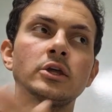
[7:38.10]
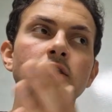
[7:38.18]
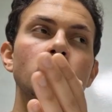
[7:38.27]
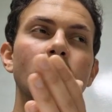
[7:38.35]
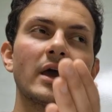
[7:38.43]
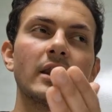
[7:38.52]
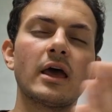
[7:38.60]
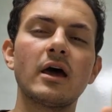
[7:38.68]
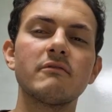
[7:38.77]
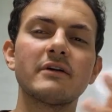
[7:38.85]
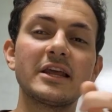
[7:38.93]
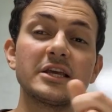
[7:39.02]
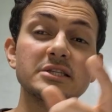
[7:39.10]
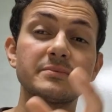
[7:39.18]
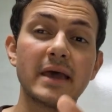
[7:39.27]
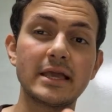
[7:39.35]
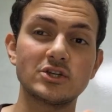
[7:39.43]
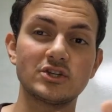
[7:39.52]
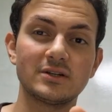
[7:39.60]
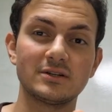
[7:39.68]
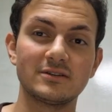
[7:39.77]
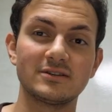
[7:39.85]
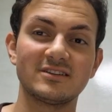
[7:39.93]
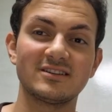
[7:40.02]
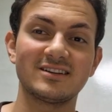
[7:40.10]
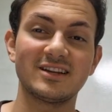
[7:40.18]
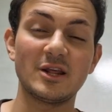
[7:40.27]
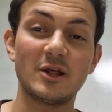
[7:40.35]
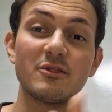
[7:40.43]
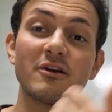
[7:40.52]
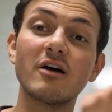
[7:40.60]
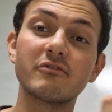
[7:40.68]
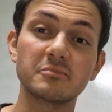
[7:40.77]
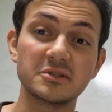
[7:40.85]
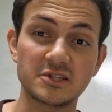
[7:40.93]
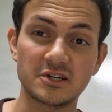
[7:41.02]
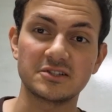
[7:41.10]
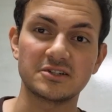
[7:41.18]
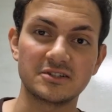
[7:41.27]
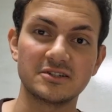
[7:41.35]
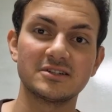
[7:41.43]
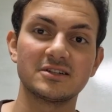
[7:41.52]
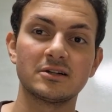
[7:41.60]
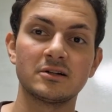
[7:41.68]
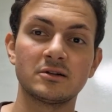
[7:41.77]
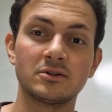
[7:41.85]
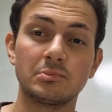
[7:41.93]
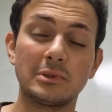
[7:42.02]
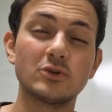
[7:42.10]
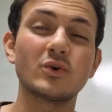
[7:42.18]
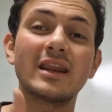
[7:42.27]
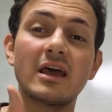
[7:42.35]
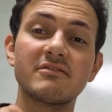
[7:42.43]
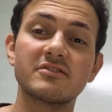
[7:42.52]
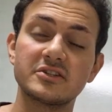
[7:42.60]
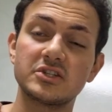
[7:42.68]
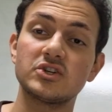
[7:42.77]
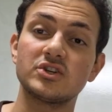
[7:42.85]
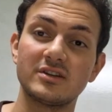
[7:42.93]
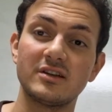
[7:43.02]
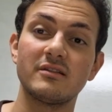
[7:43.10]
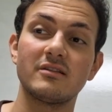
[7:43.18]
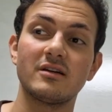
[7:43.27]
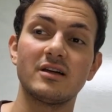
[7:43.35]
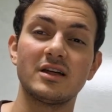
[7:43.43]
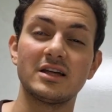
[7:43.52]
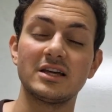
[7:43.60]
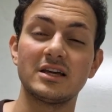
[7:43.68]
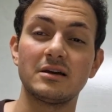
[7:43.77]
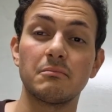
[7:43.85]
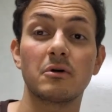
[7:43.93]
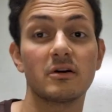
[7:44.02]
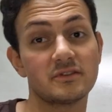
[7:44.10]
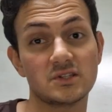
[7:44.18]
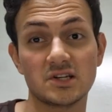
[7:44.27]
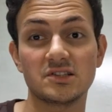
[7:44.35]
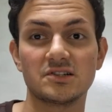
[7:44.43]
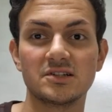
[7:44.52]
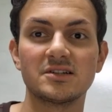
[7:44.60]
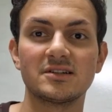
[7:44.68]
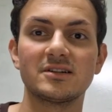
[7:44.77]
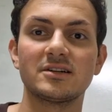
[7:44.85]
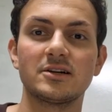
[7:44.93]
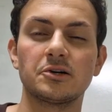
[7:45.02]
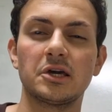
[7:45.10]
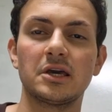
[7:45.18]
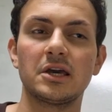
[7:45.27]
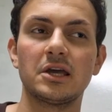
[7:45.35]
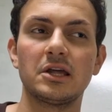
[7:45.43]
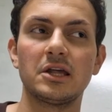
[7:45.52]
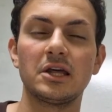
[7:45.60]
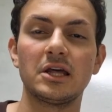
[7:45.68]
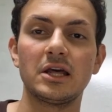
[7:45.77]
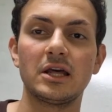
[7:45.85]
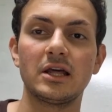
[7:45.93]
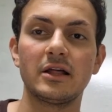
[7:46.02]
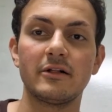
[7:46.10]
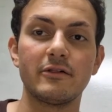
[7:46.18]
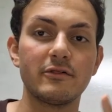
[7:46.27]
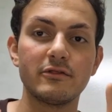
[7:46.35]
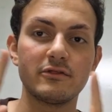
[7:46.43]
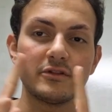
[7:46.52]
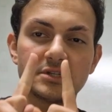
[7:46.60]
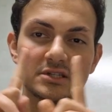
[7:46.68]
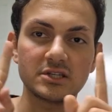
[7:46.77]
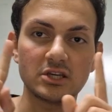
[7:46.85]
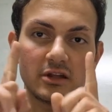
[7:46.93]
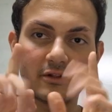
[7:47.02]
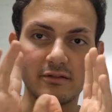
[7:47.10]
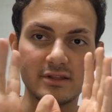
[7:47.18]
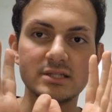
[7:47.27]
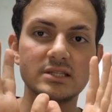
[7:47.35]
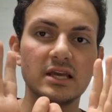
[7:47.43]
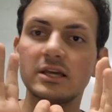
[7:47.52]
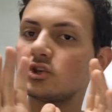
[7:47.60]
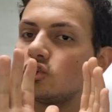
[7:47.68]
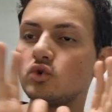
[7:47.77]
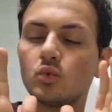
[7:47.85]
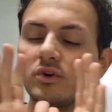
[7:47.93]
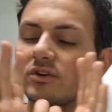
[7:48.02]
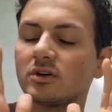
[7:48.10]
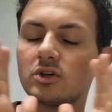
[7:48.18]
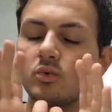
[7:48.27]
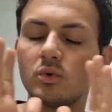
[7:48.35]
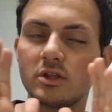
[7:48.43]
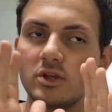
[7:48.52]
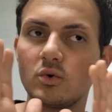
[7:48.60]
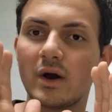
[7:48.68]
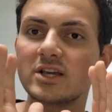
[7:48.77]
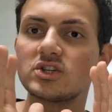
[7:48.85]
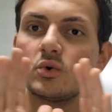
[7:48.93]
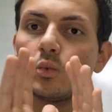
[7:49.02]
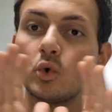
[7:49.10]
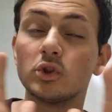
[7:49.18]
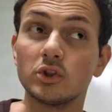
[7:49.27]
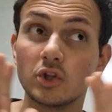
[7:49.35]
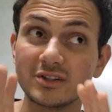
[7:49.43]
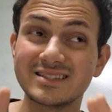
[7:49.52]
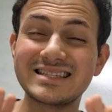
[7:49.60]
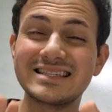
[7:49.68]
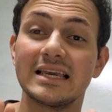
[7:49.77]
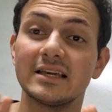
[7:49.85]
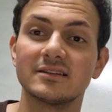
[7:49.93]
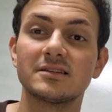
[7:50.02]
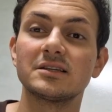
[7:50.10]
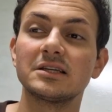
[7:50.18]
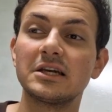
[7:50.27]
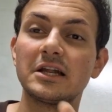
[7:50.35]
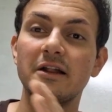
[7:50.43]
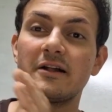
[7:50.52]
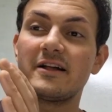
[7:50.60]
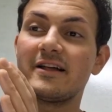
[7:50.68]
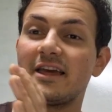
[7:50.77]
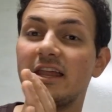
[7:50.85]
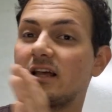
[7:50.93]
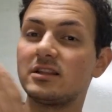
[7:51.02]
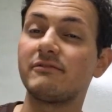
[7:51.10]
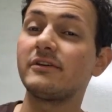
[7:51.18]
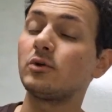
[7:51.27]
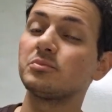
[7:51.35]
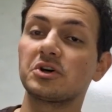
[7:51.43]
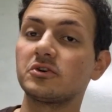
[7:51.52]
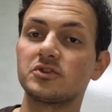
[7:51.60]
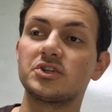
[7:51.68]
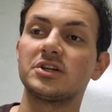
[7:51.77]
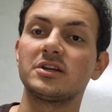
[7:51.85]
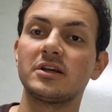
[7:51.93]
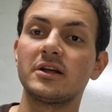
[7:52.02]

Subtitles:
you can have an expansion in the government sector, but you can have a recession in the private sector, okay? This stage you actually will not see it in a developed country.